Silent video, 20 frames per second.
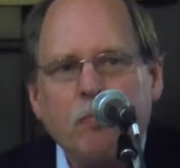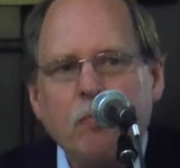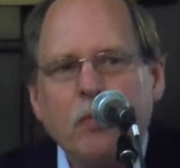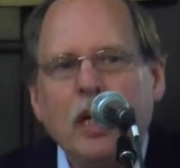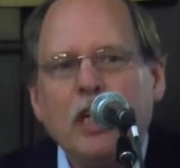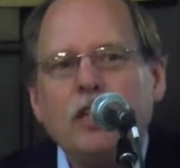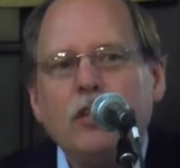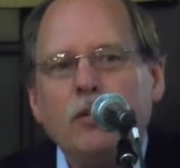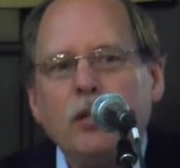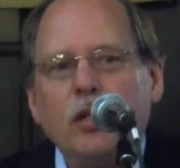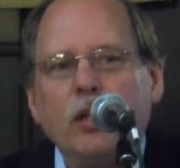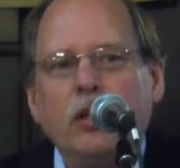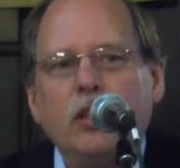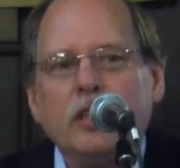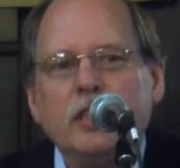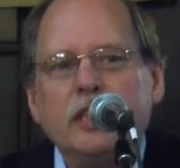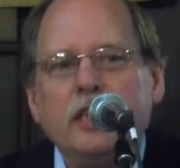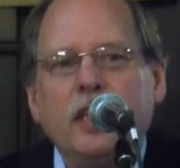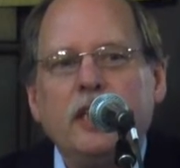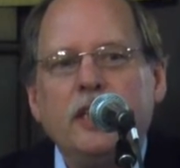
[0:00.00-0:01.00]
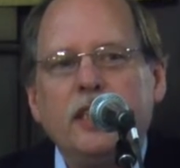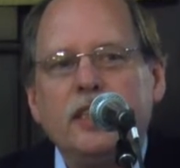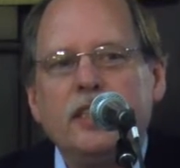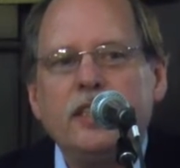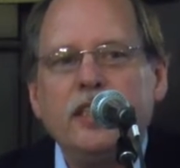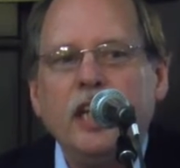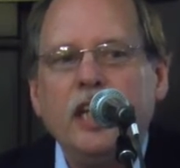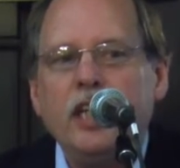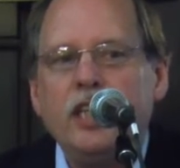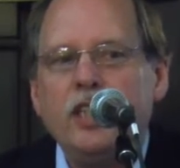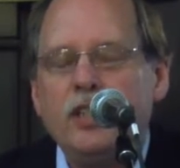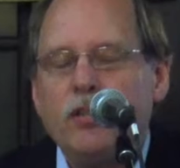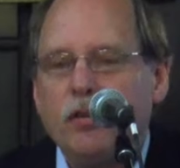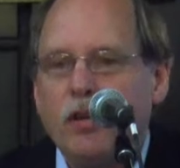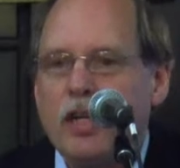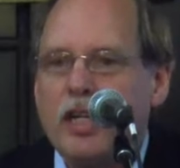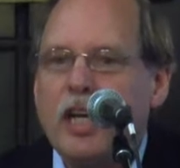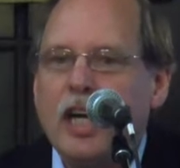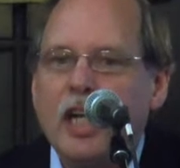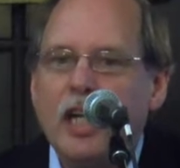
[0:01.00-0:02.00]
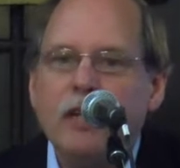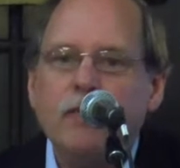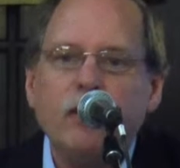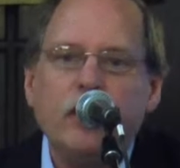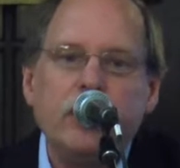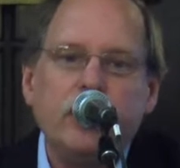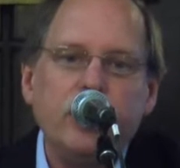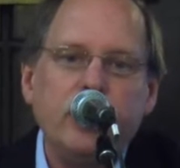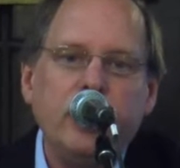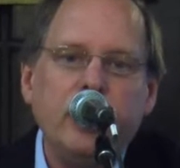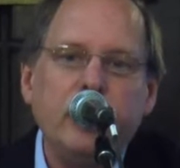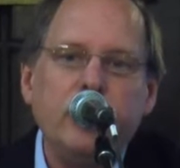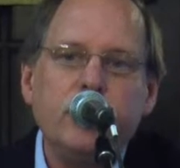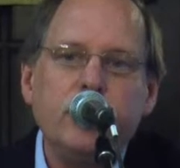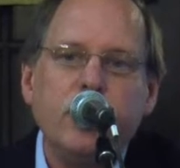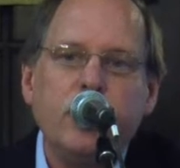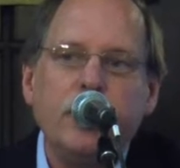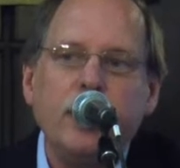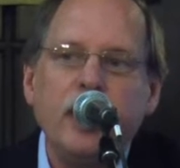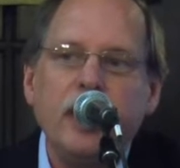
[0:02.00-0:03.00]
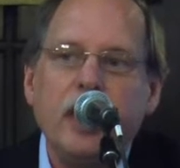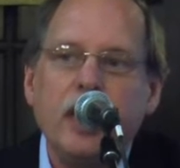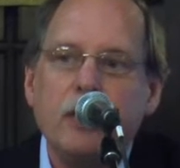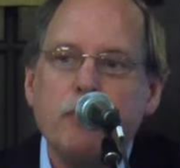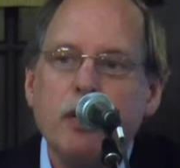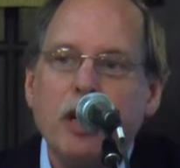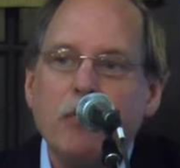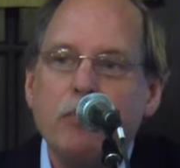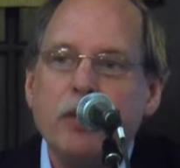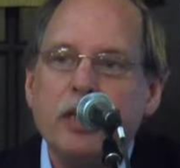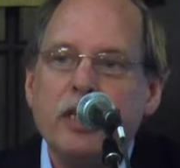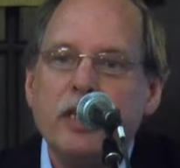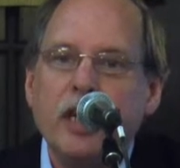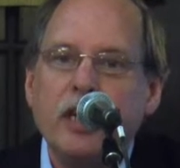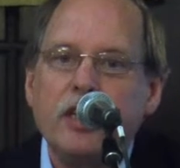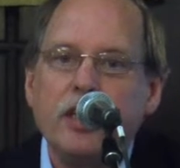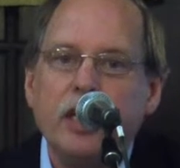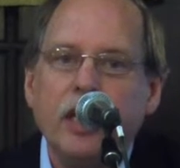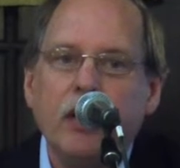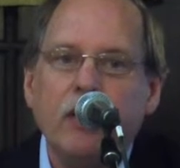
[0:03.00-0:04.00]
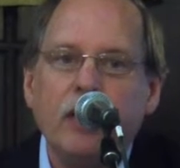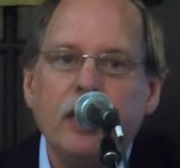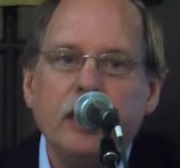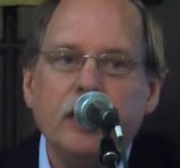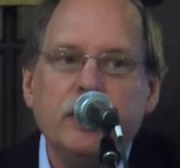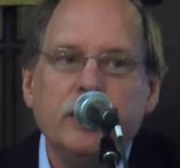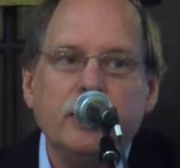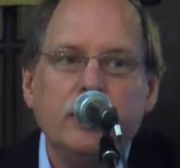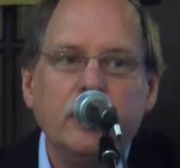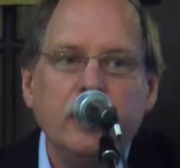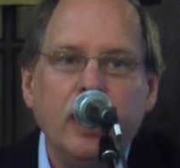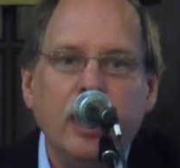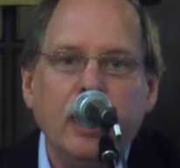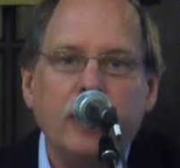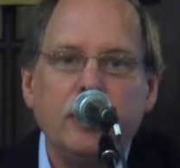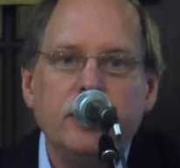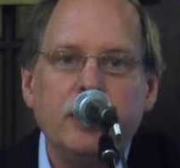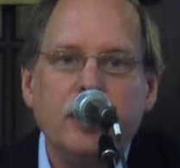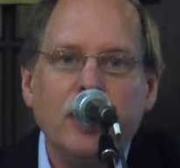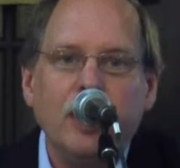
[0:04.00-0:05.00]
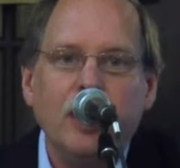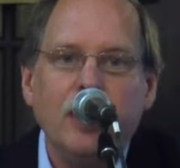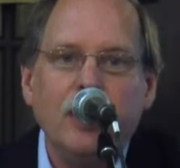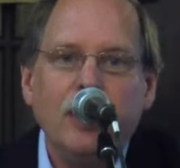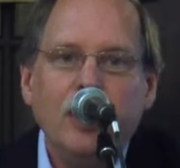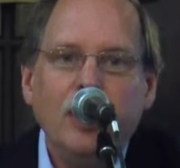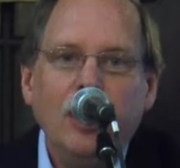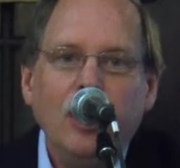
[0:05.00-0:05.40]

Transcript: Montreal set the stage for kind of a change in thinking about protected areas that uh,